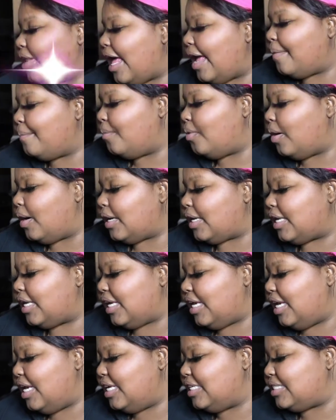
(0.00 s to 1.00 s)
like more
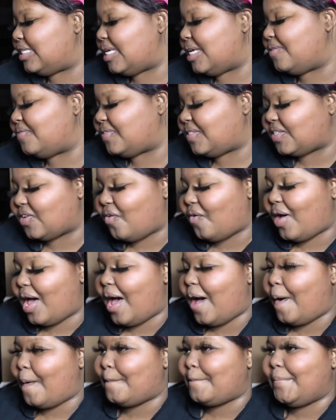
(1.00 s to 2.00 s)
kids? If so,
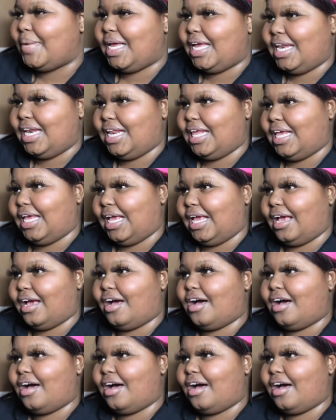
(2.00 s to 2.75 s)
how many?